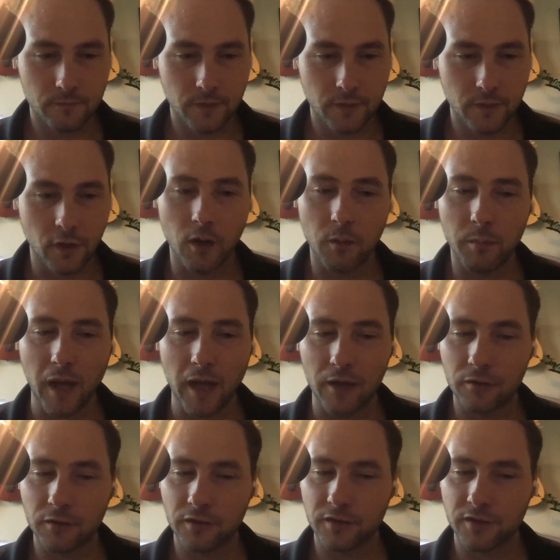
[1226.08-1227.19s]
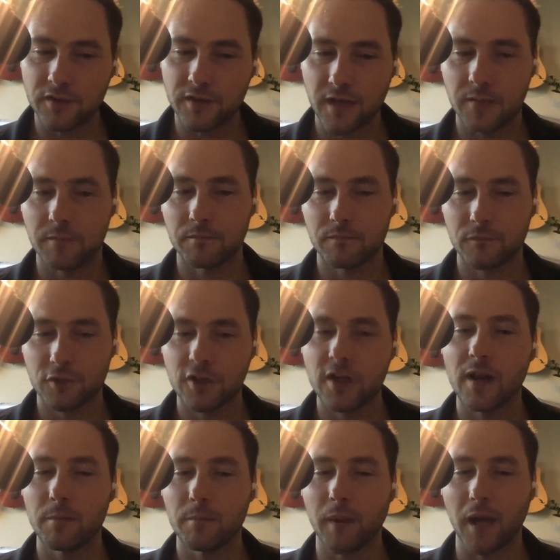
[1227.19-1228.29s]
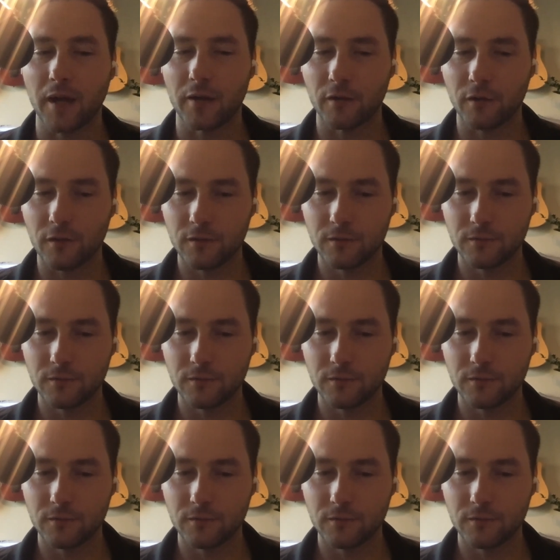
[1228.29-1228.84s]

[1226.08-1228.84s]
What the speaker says: they're all bottled in the same shaped bottle.